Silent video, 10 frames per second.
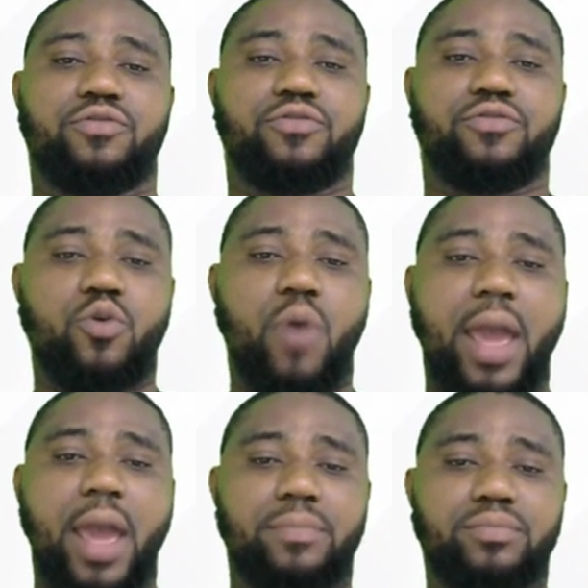
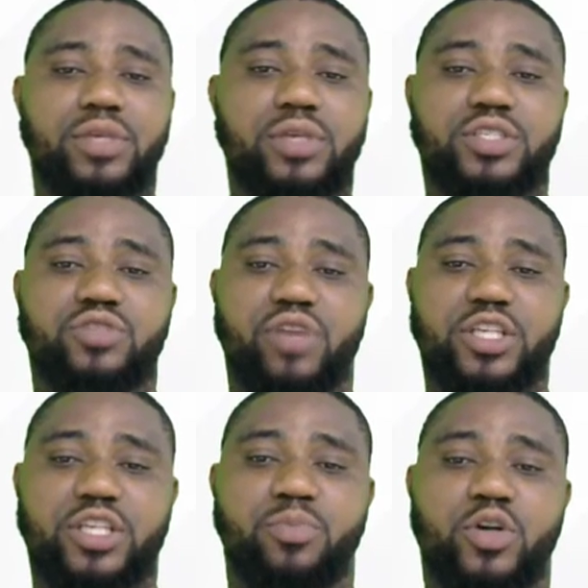Phloem is
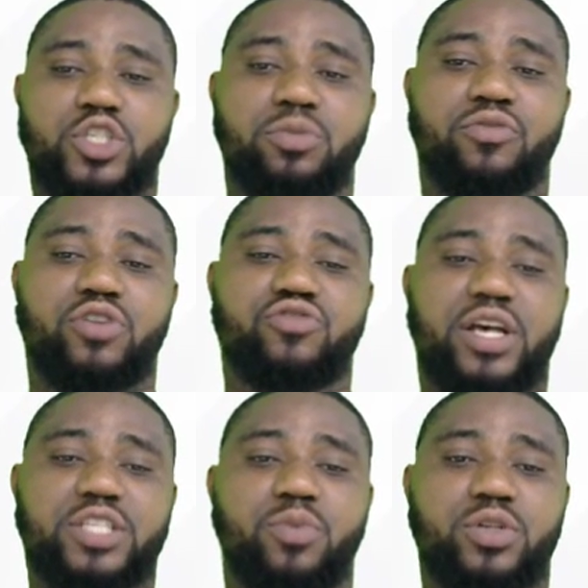responsible for
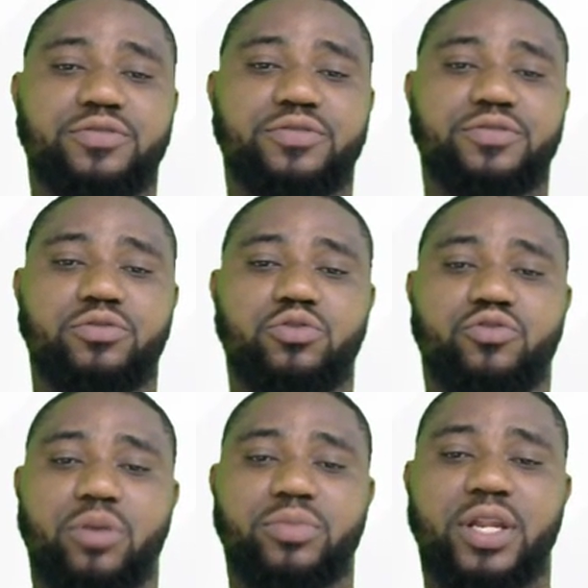transporting food
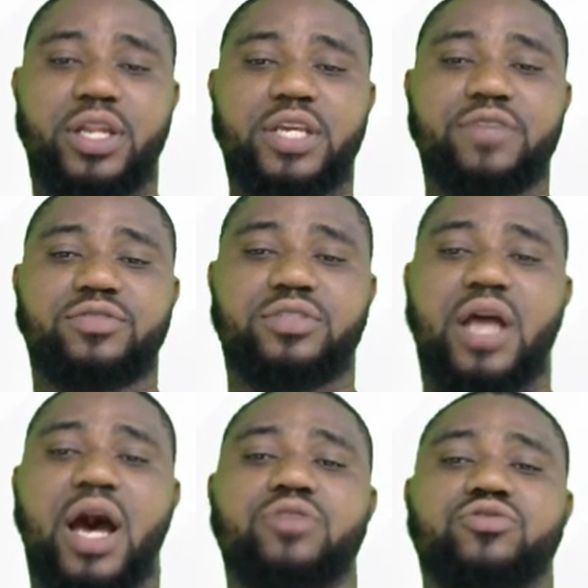from the leaves
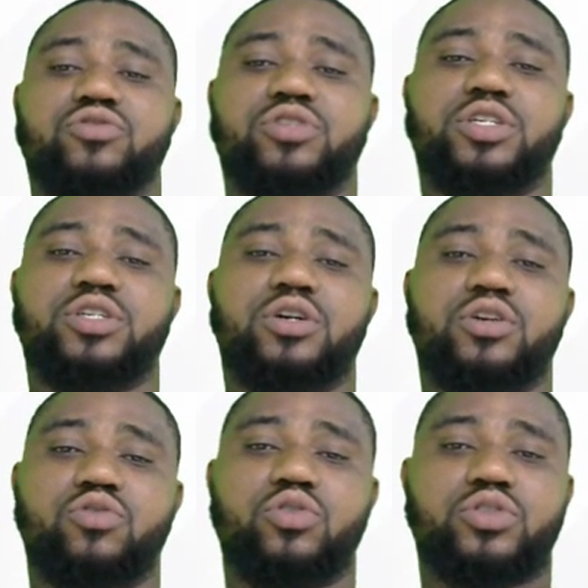down to the
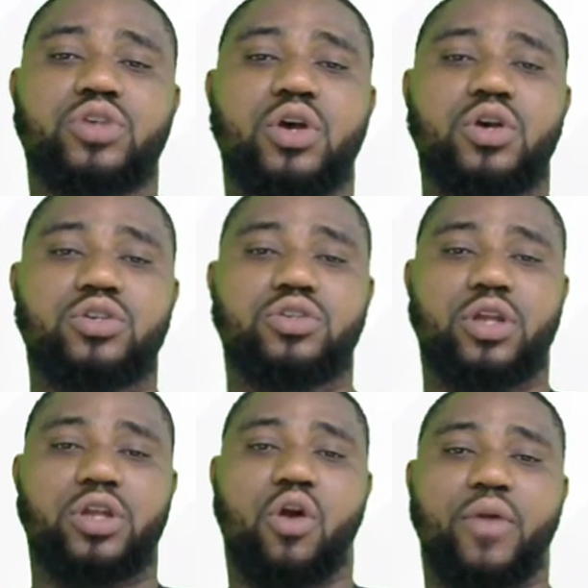roots. So
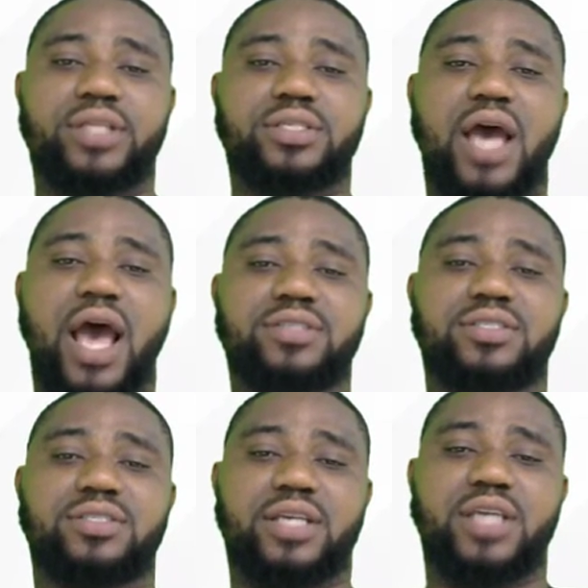the correct
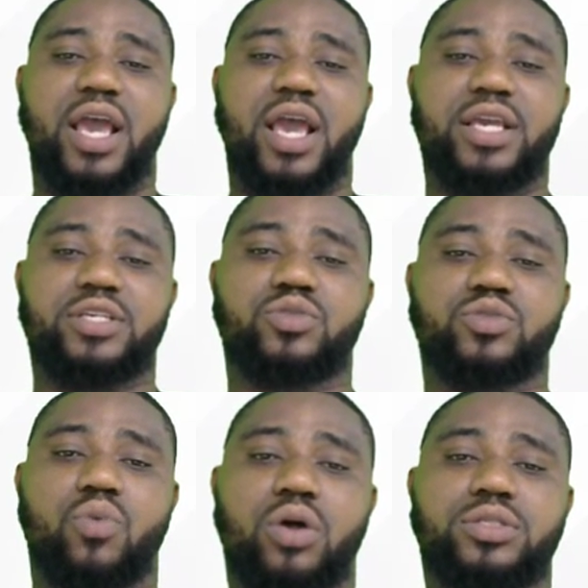answer here is
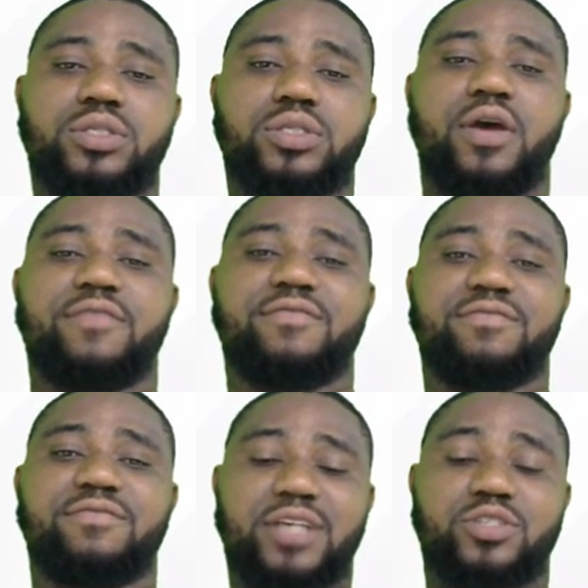what?
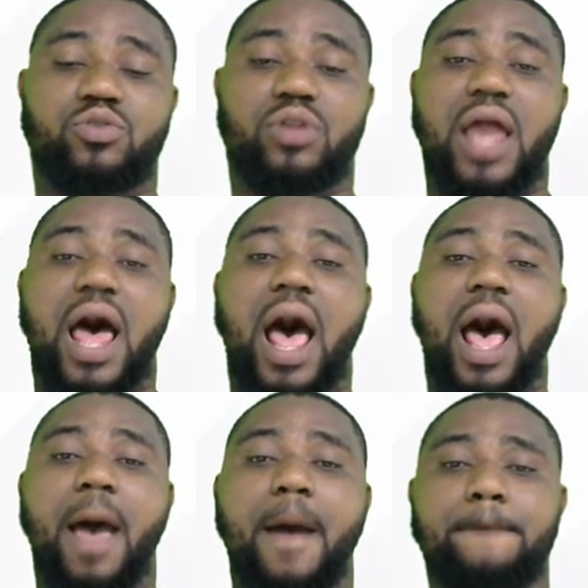Vascular
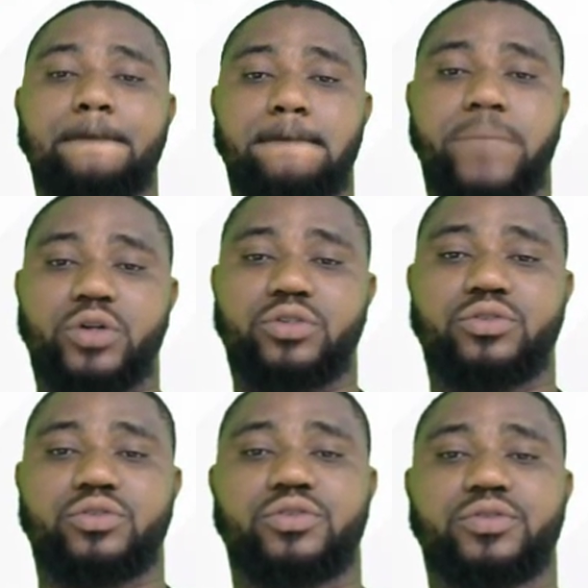
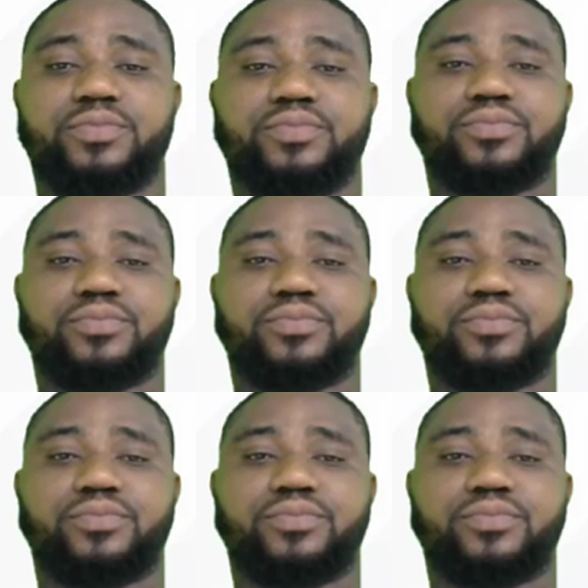bundles.